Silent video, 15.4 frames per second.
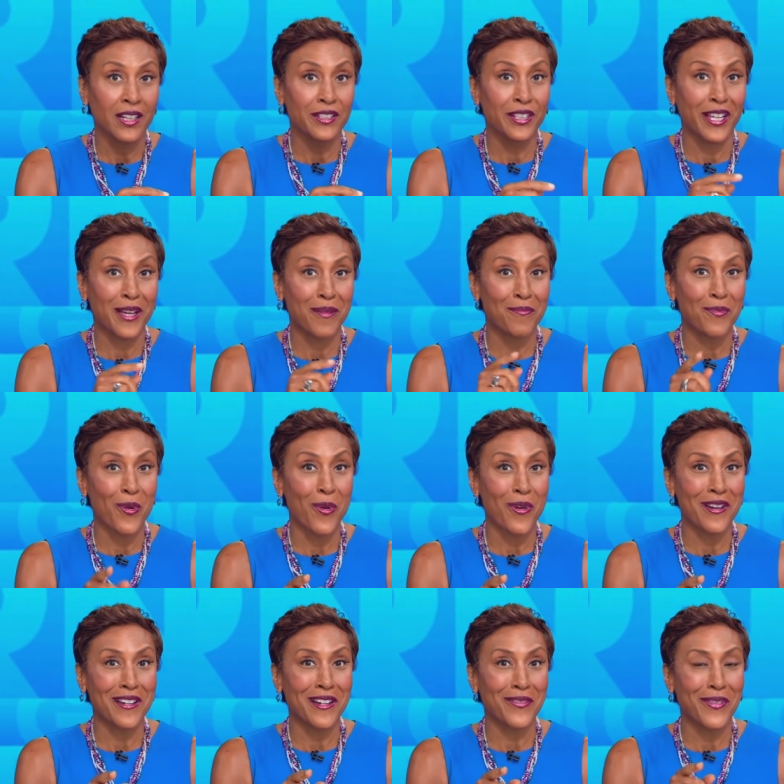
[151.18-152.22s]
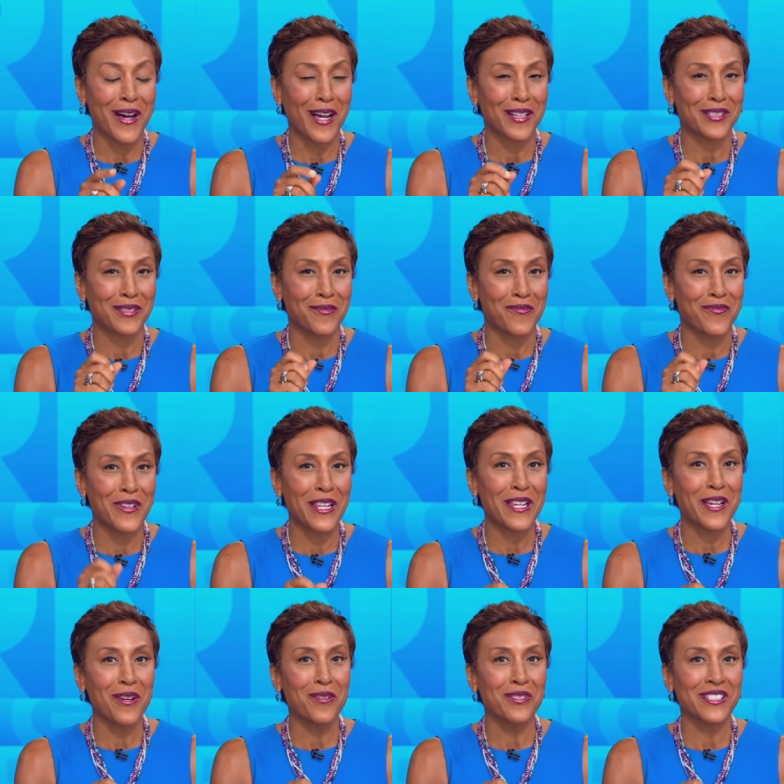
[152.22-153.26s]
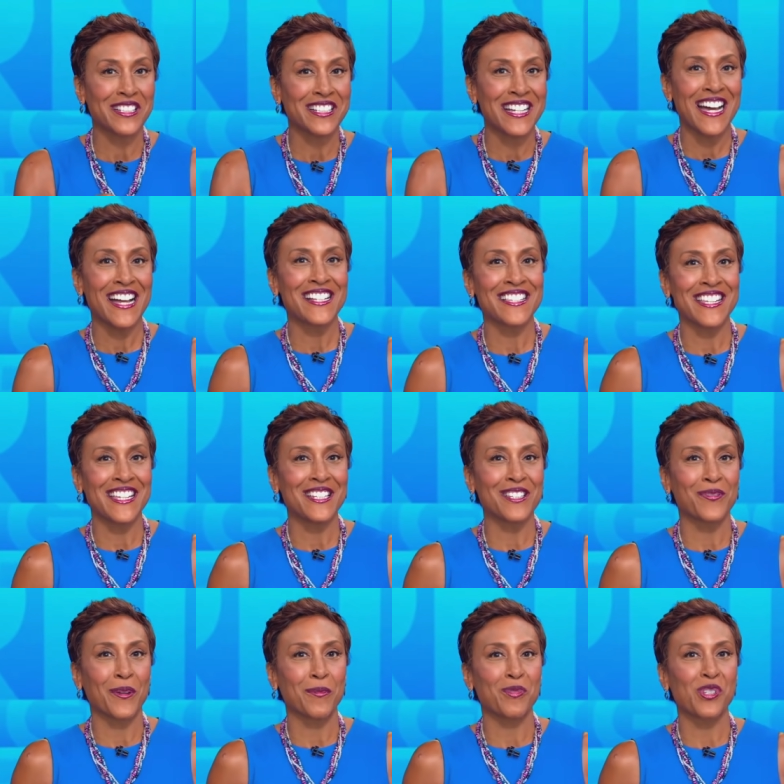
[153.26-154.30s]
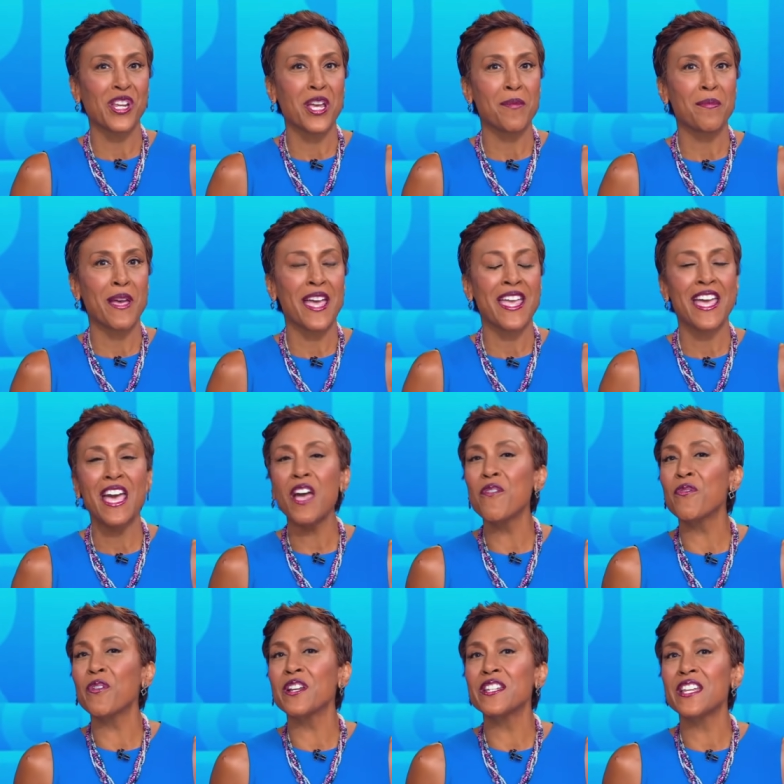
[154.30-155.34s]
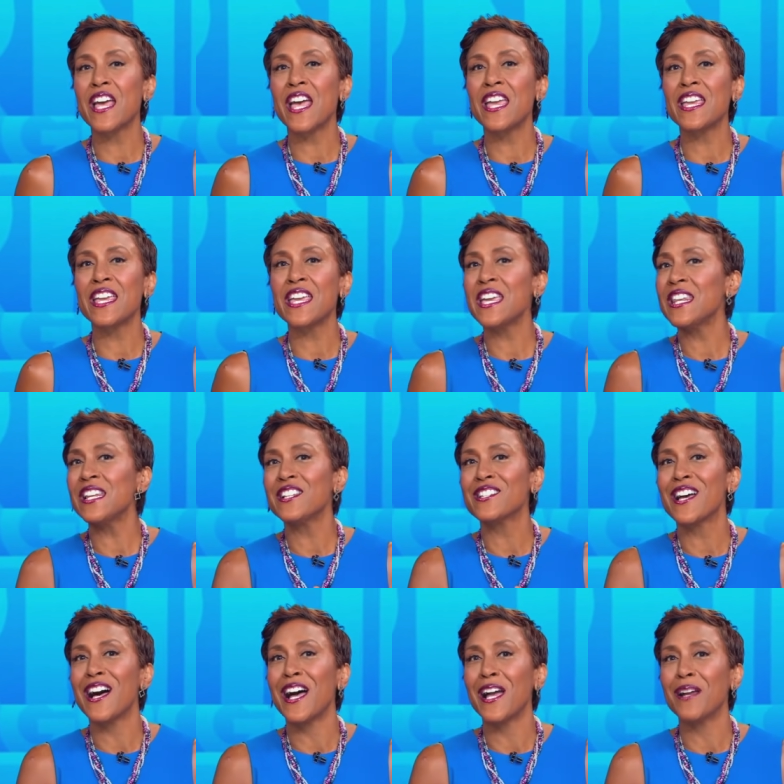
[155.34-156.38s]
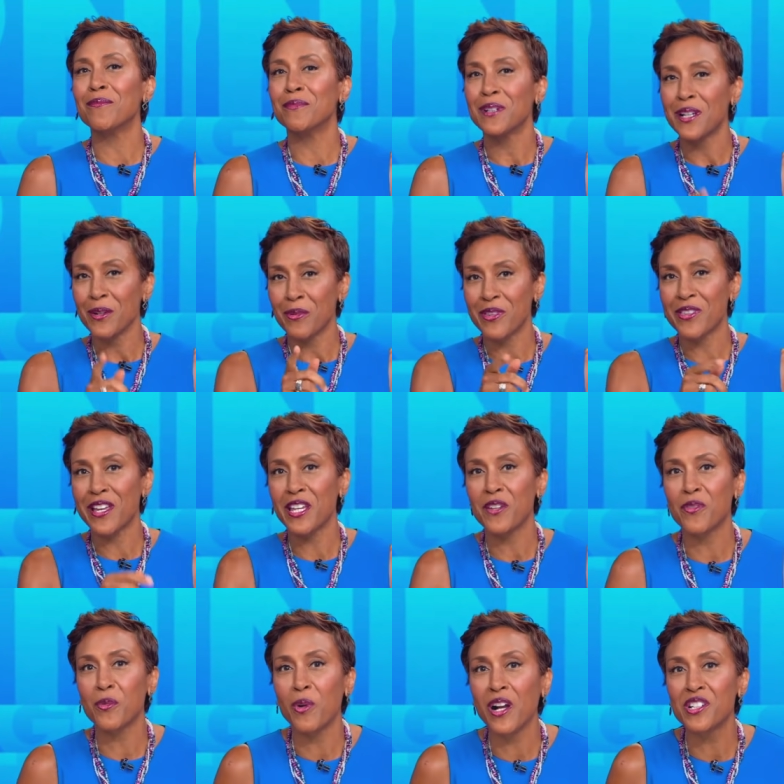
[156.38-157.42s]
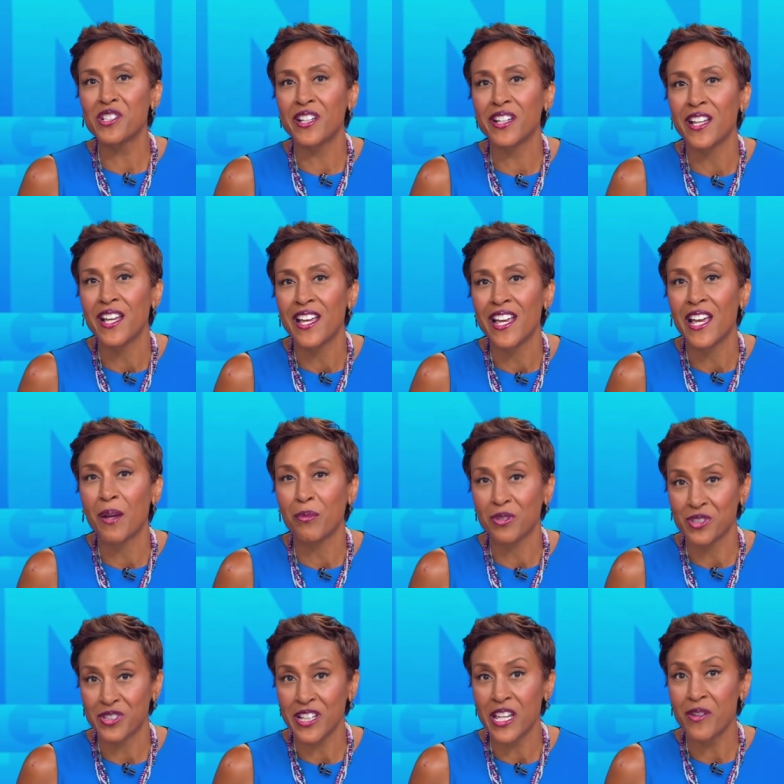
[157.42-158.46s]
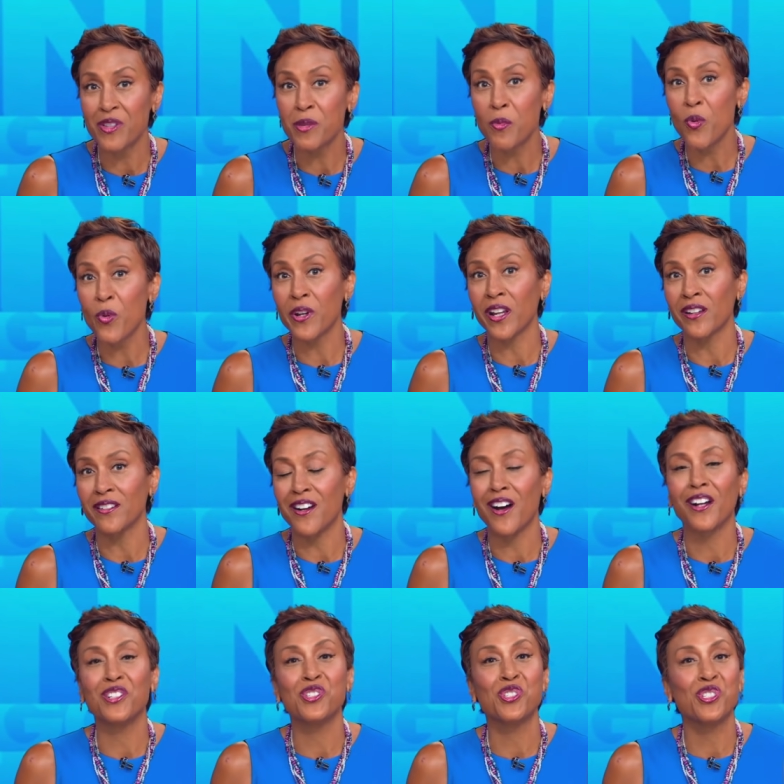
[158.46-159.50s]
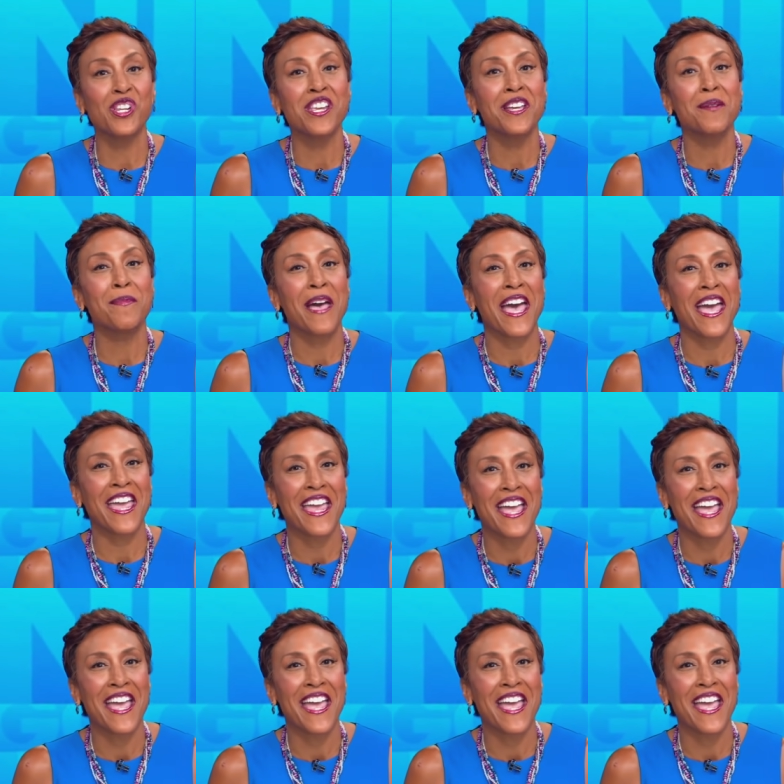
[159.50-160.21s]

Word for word: to get more of awesome videos and content from GMA every day, anytime. We thank you for watching, and we'll see you in the morning on GMA.